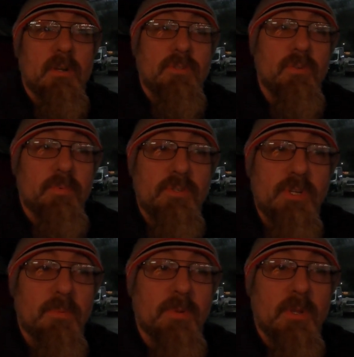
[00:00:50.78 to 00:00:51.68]
are super
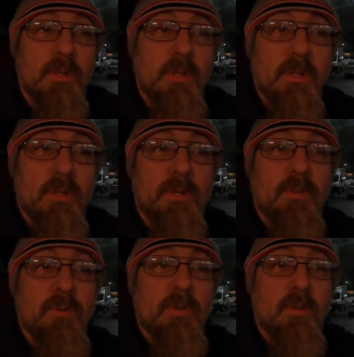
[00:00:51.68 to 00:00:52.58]
cheap
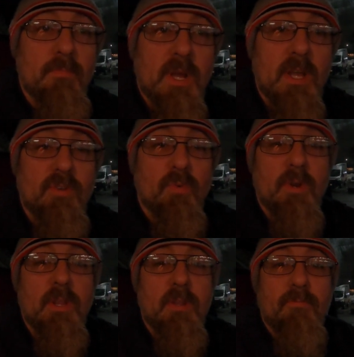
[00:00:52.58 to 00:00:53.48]
and you can buy
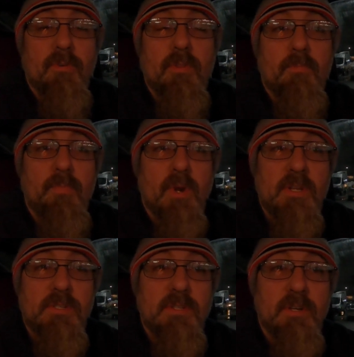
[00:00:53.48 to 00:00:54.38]
20 for the
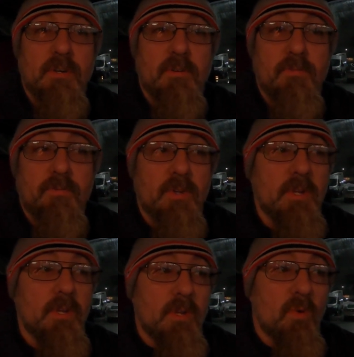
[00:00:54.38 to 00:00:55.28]
price
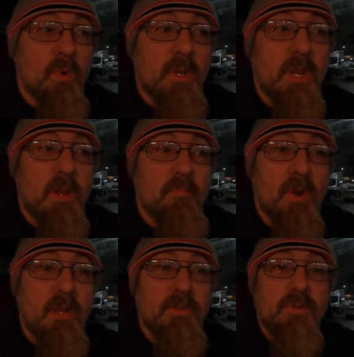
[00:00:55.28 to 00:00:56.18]
of one name
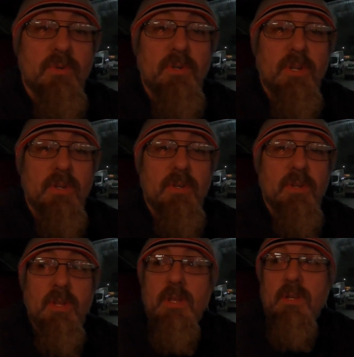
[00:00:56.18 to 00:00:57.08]
brand tool here
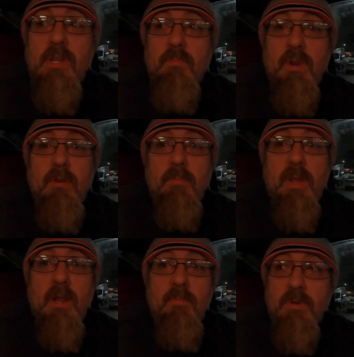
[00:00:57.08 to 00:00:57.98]
and keep bringing them
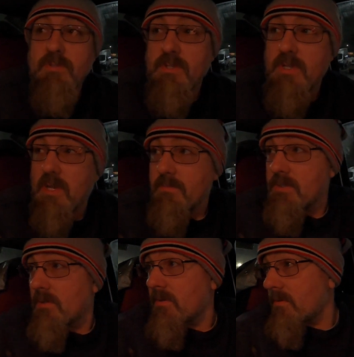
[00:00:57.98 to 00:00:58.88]
back most of the time,
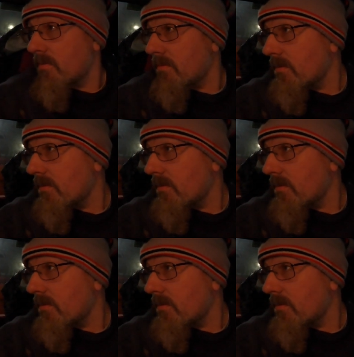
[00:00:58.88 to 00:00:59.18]
so